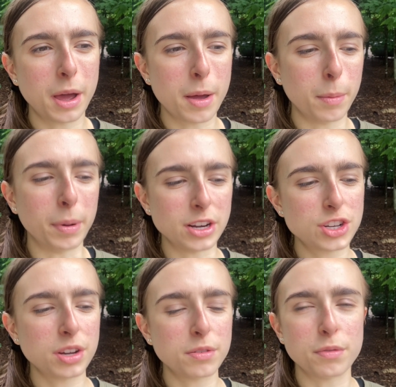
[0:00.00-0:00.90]

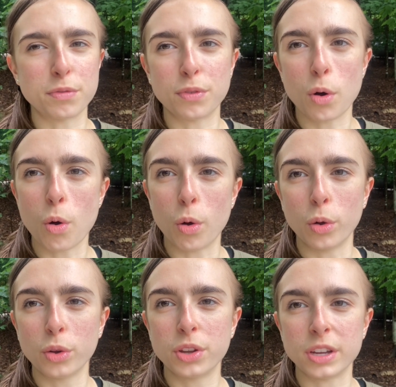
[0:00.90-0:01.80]
bunch of
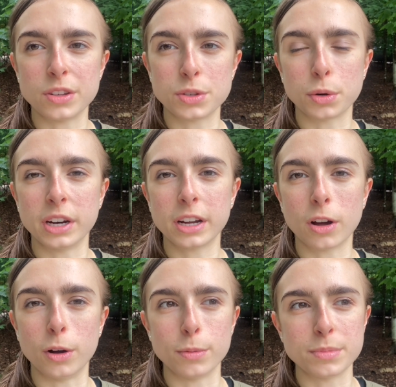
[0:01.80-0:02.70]
old historic
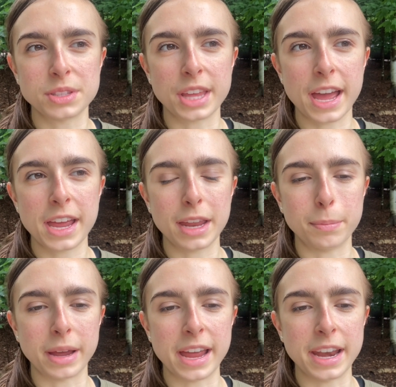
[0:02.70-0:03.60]
homes that had
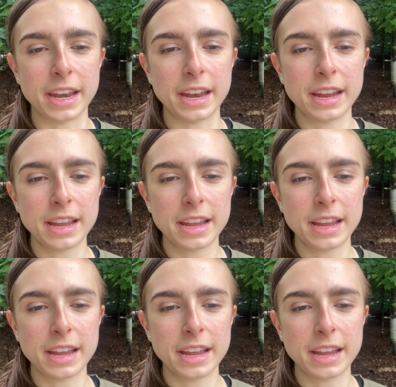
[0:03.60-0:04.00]
been